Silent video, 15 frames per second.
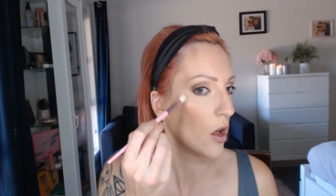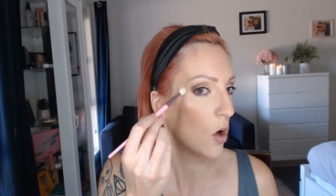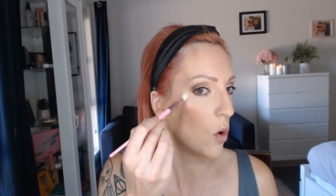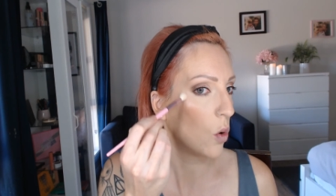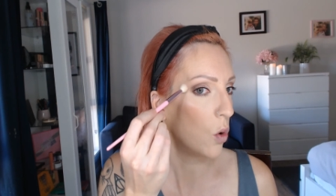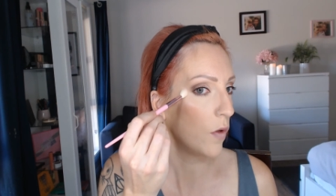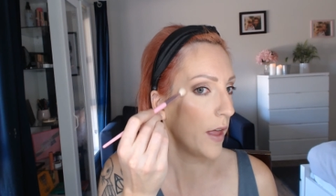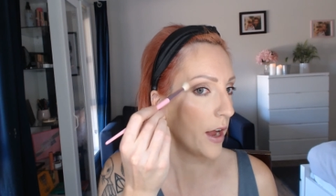
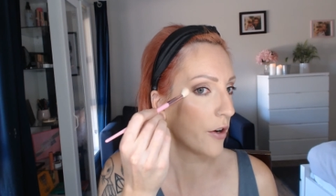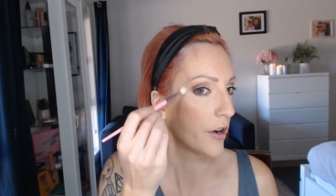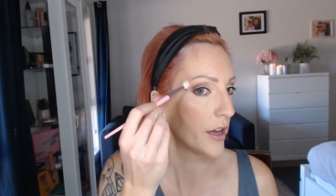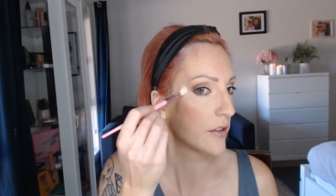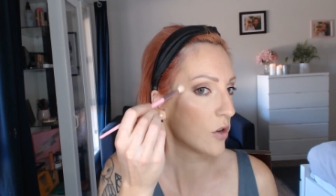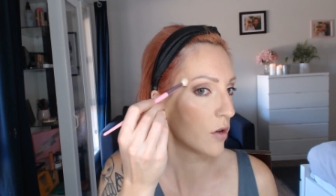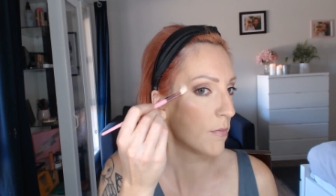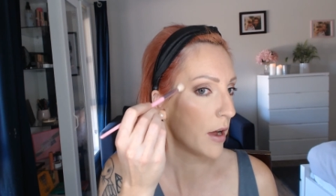all the
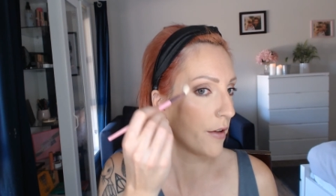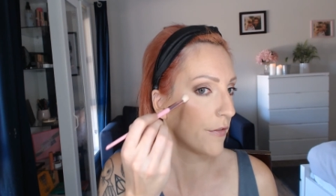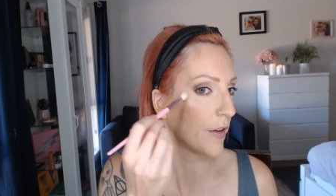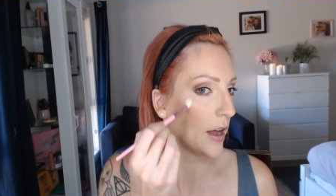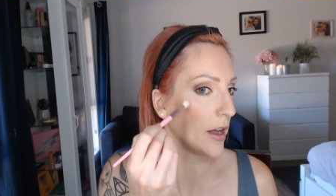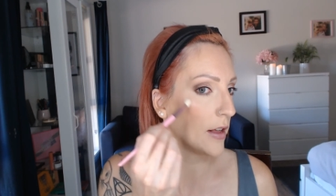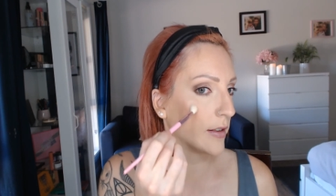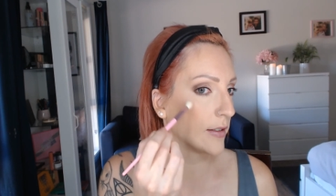areas on my
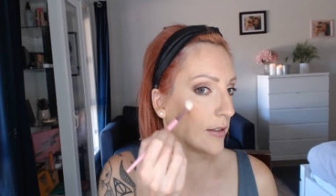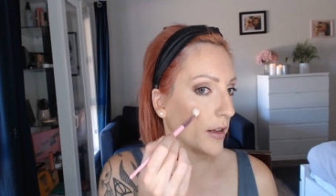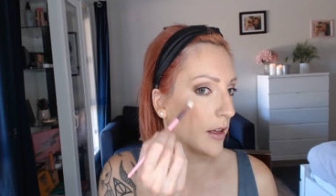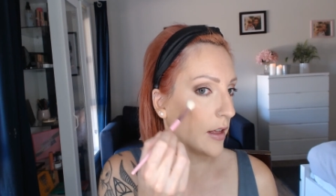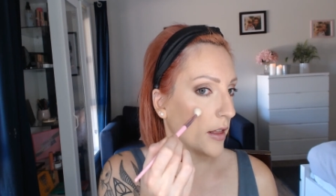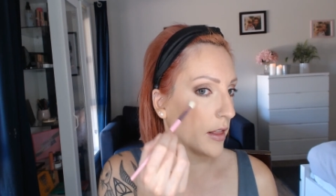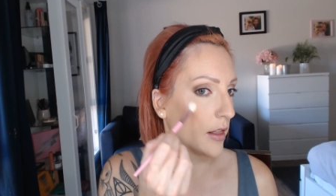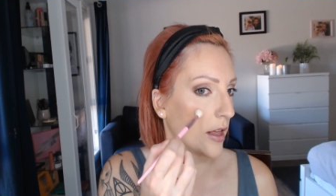face
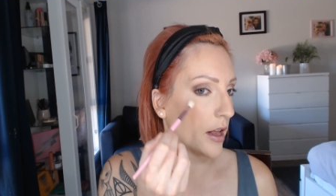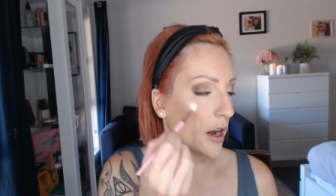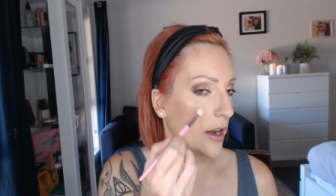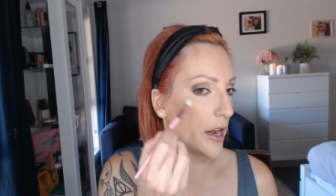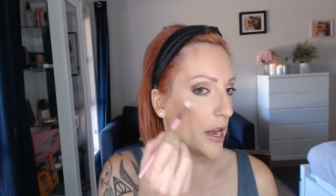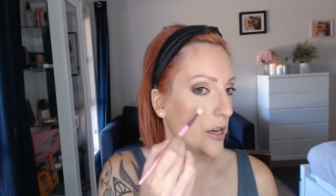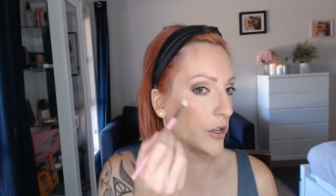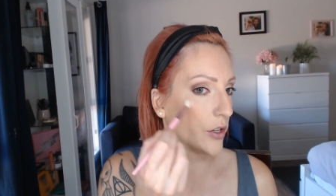that I
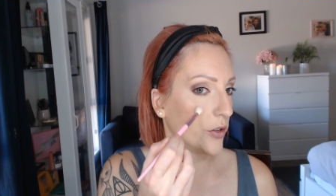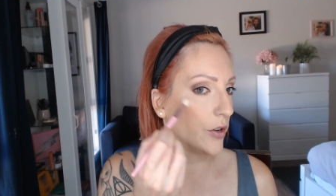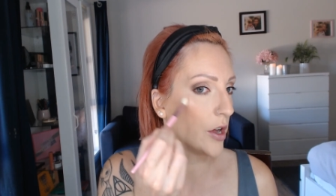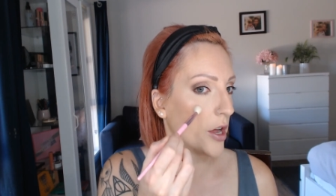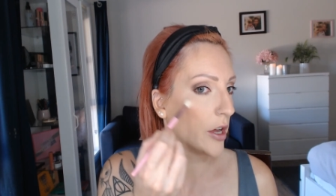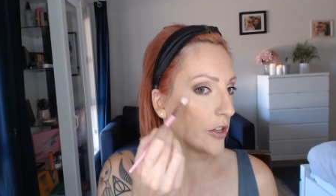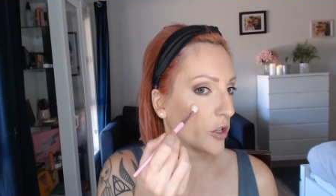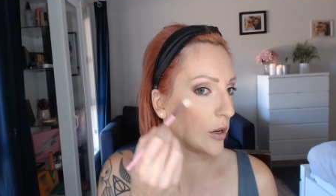need to.
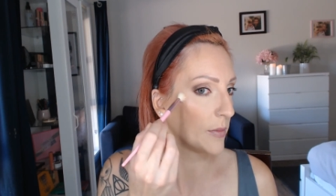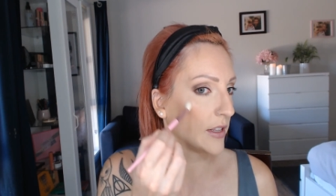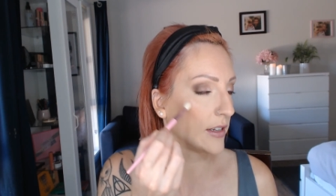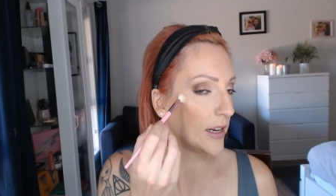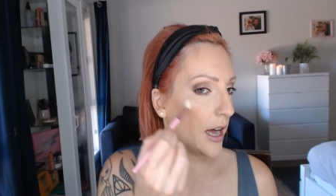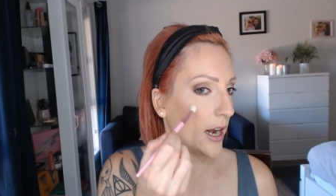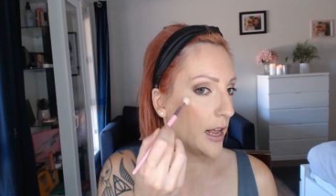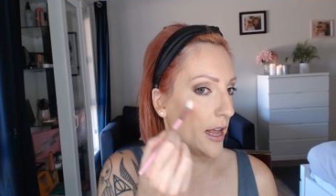So I'm
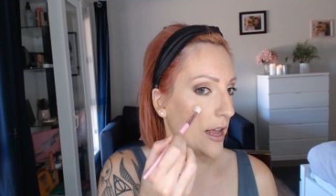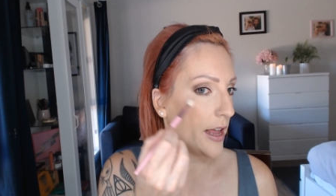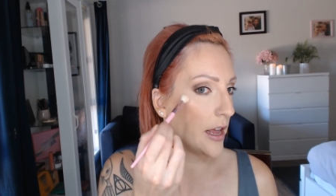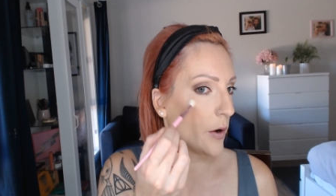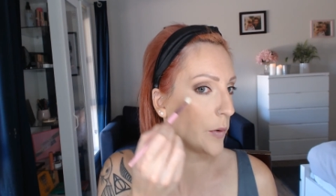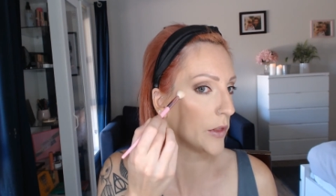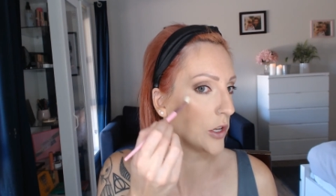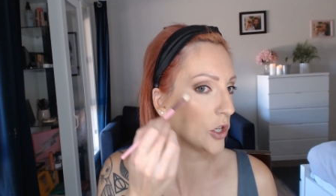starting
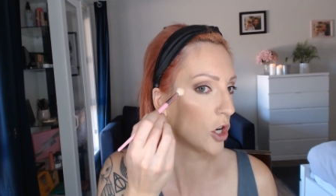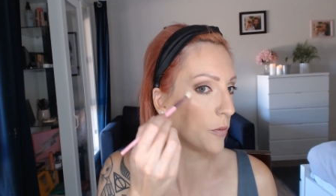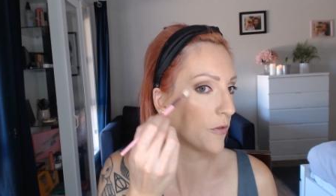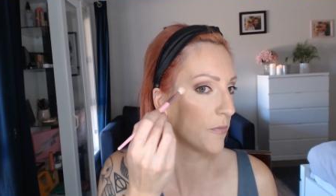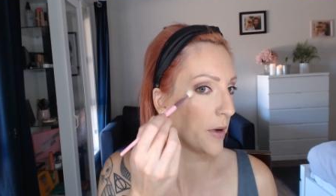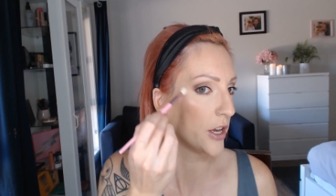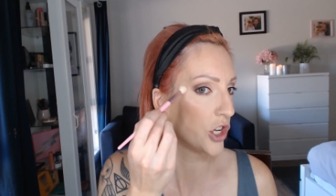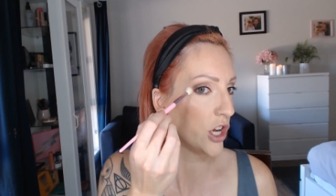here with the top
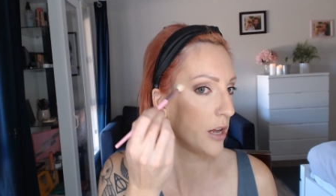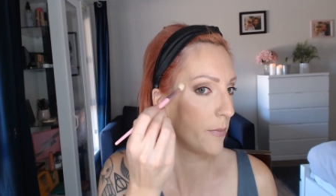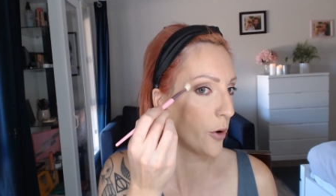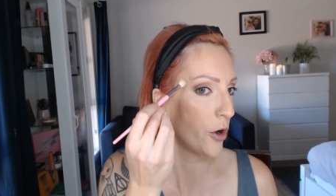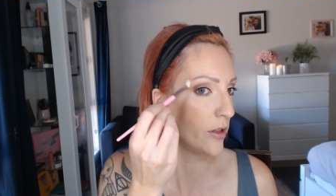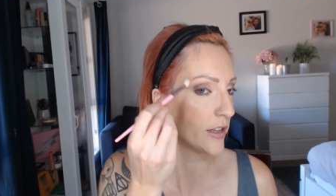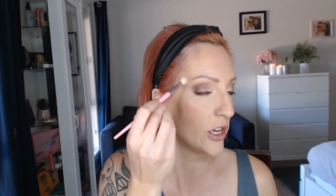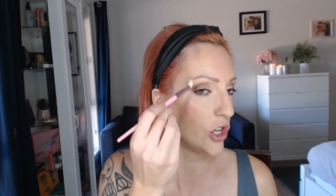of my
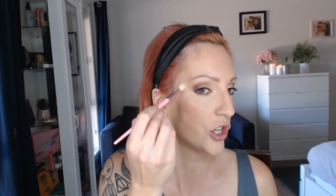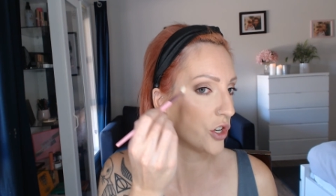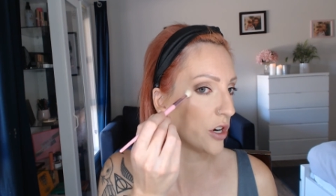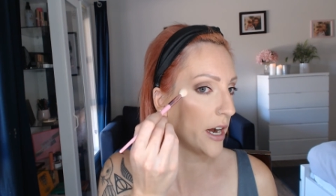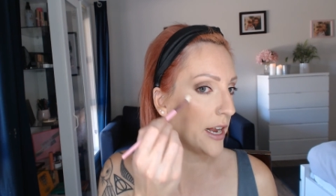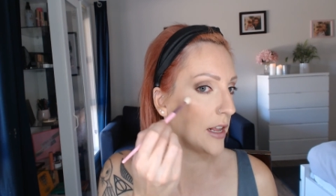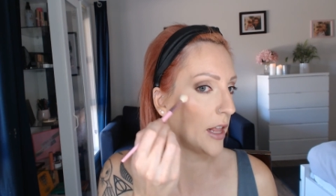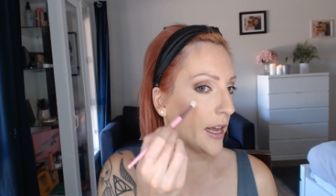cheekbones and just
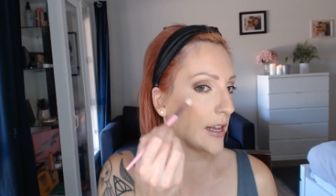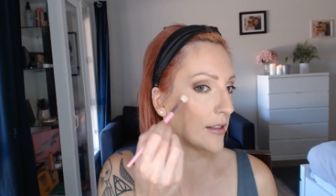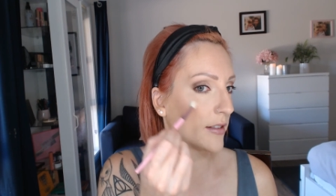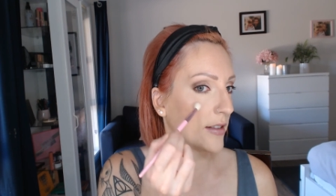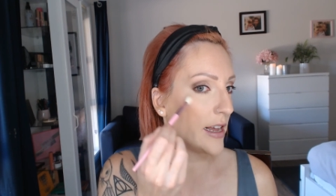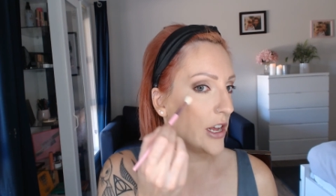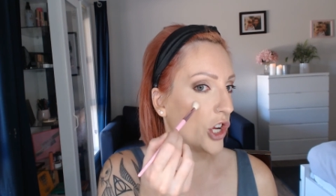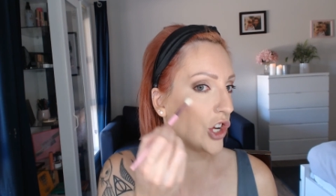creating like a
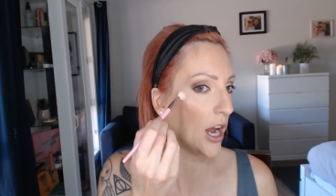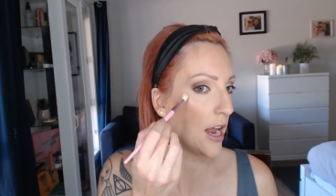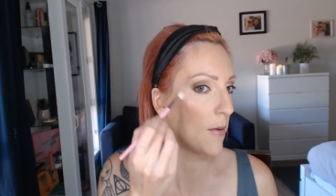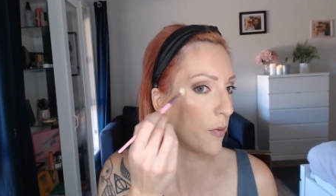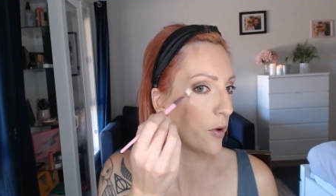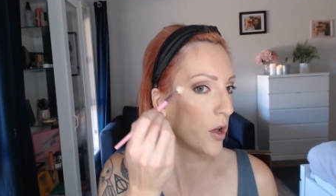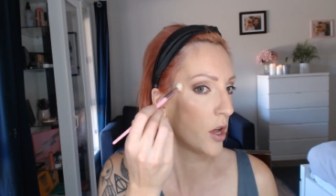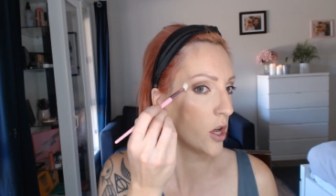C
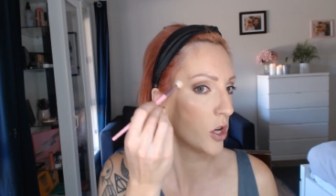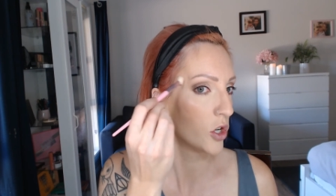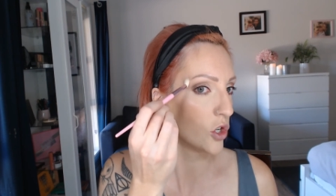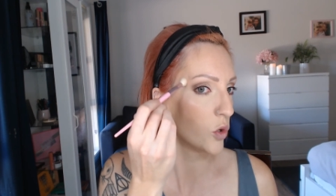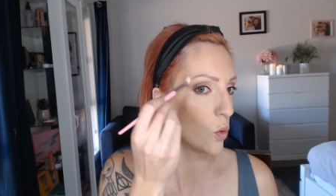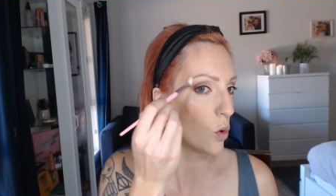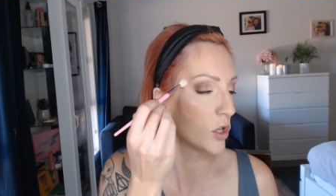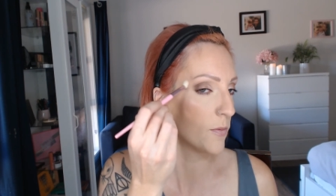shape
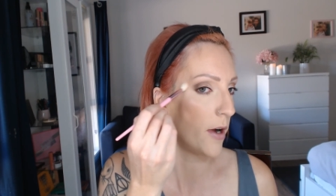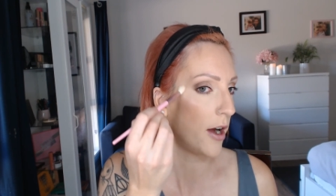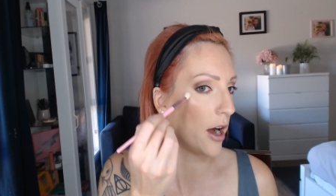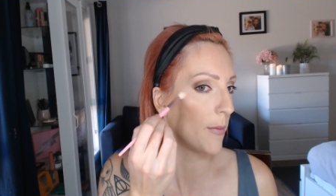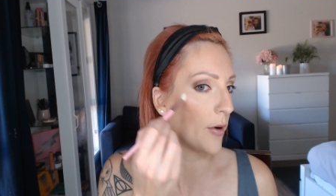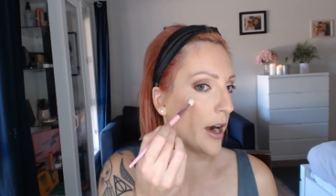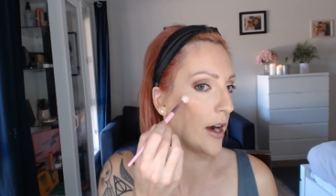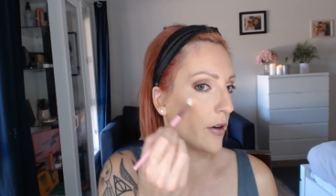towards my
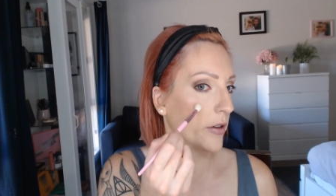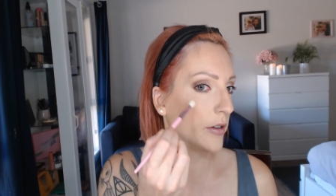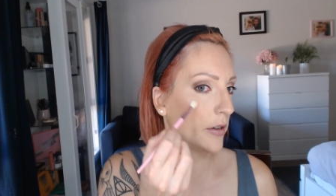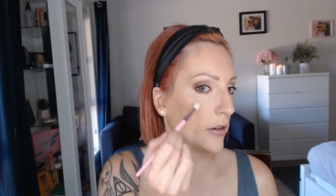eyebrow.